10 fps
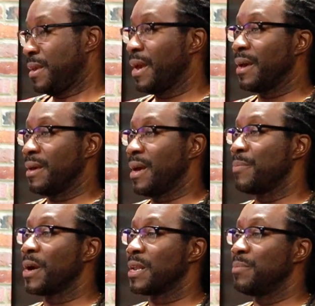Yeah, I'm
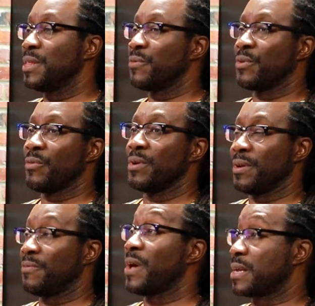not going to be there forever.
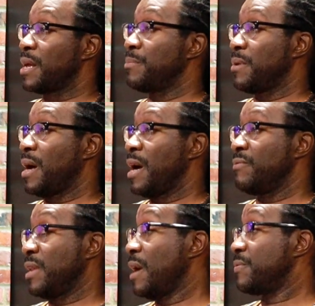In fact,
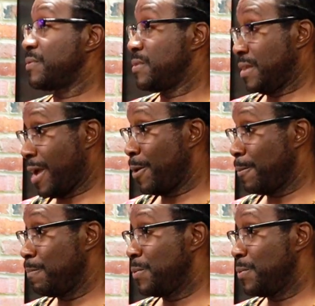I've left now.